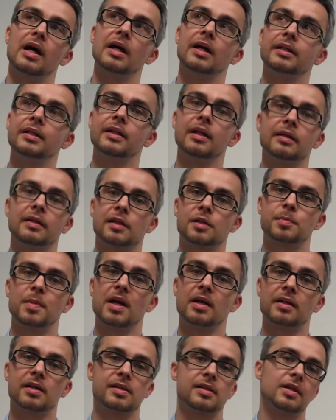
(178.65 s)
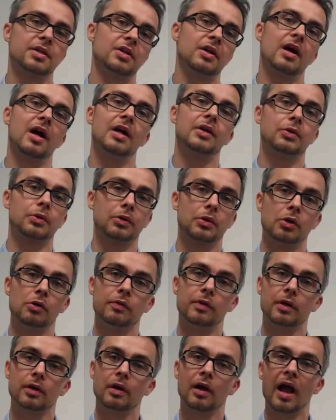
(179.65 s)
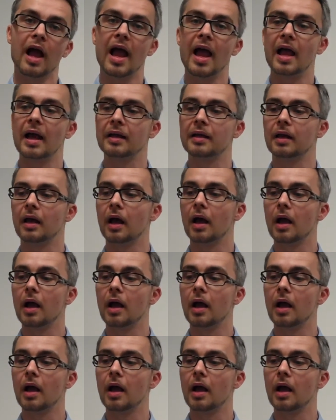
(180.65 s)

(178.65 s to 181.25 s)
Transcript: I didn't expect such a high turnover, and yeah.